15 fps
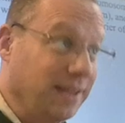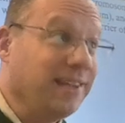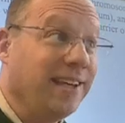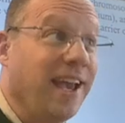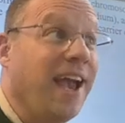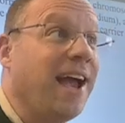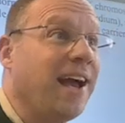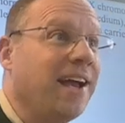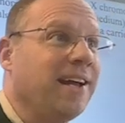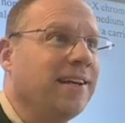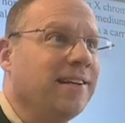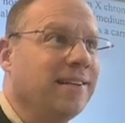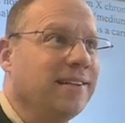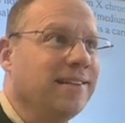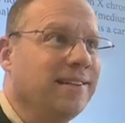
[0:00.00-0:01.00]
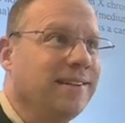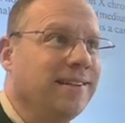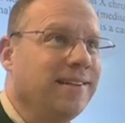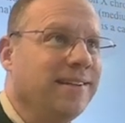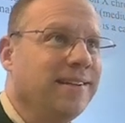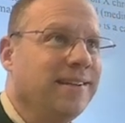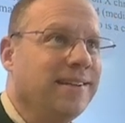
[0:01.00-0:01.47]
Yeah.
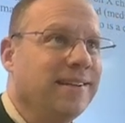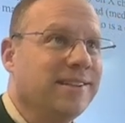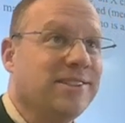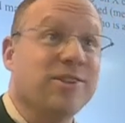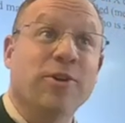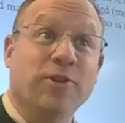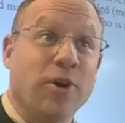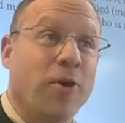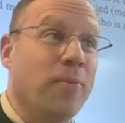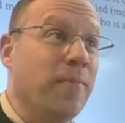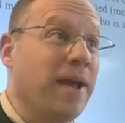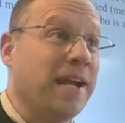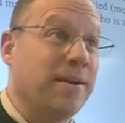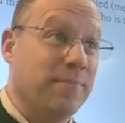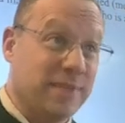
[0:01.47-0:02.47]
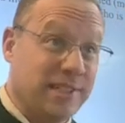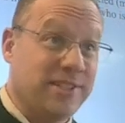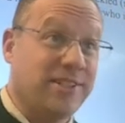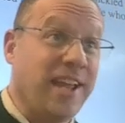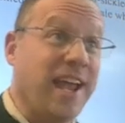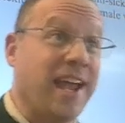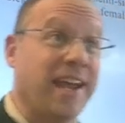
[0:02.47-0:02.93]
So don't make a
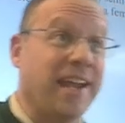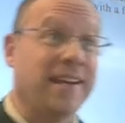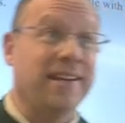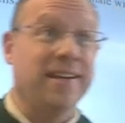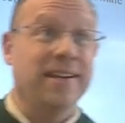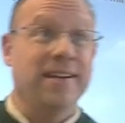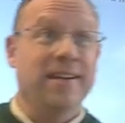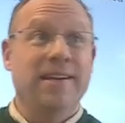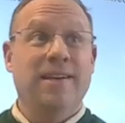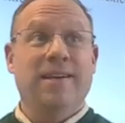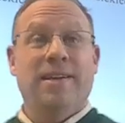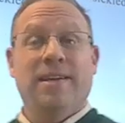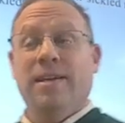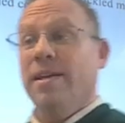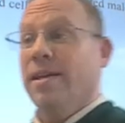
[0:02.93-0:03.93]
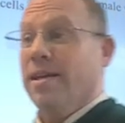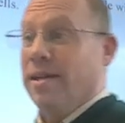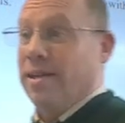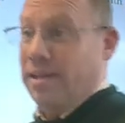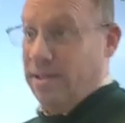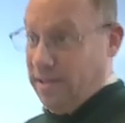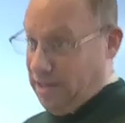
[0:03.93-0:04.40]
mistake.
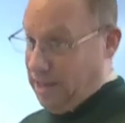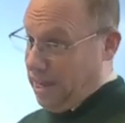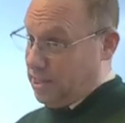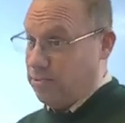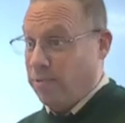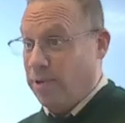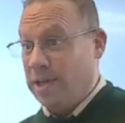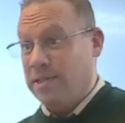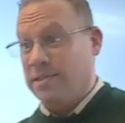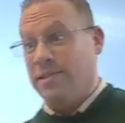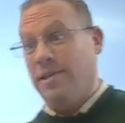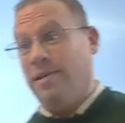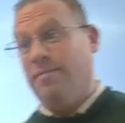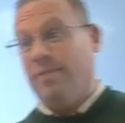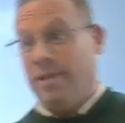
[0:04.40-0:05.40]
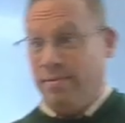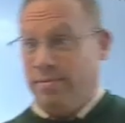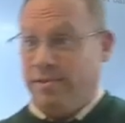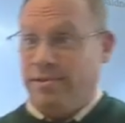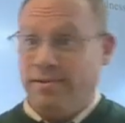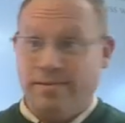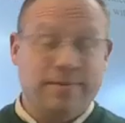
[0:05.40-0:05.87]
Next Wednesday,
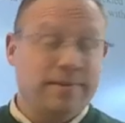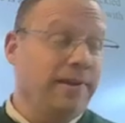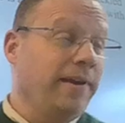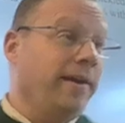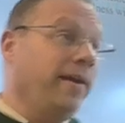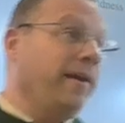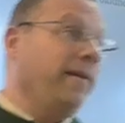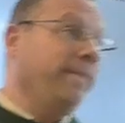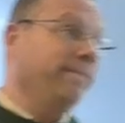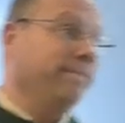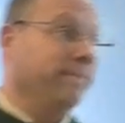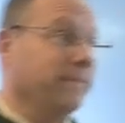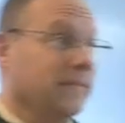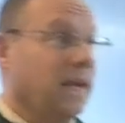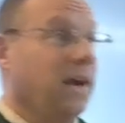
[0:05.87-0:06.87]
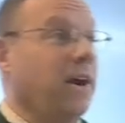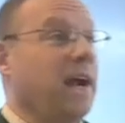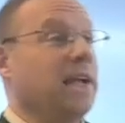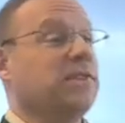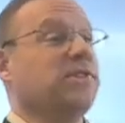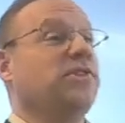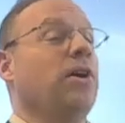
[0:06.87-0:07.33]
baby. Yeah. All
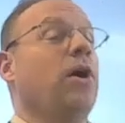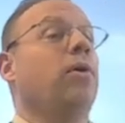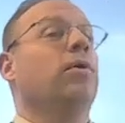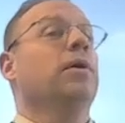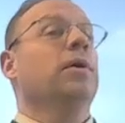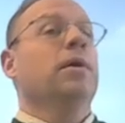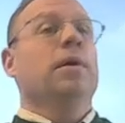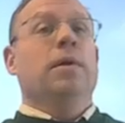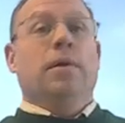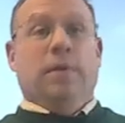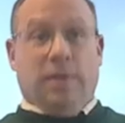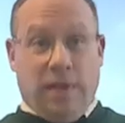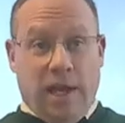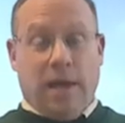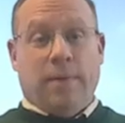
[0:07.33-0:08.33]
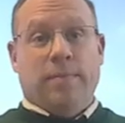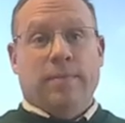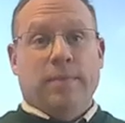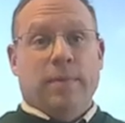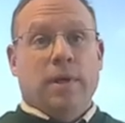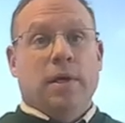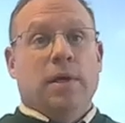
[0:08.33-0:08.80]
right. So, yeah.
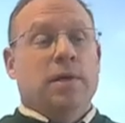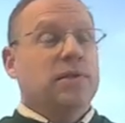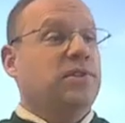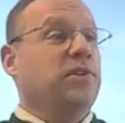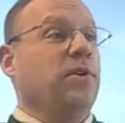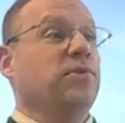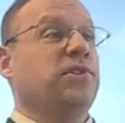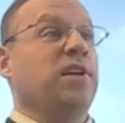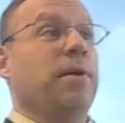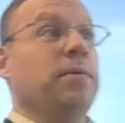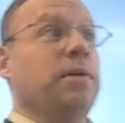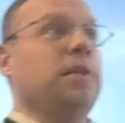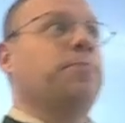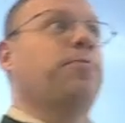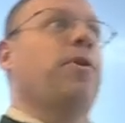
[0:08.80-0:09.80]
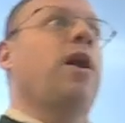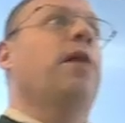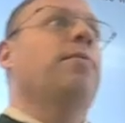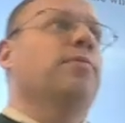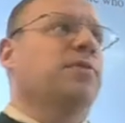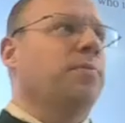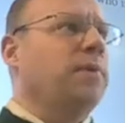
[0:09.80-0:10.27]
So some of these
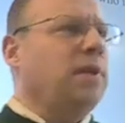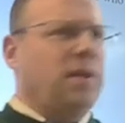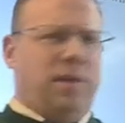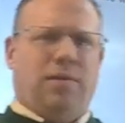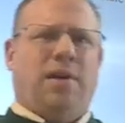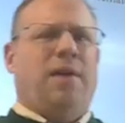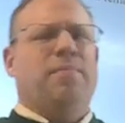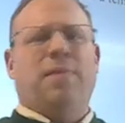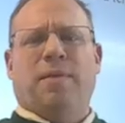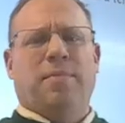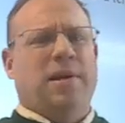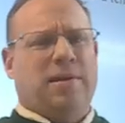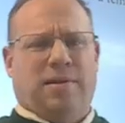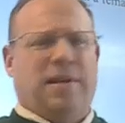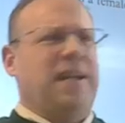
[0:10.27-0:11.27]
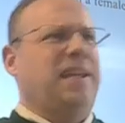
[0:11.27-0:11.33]
problems, I mean, I'm not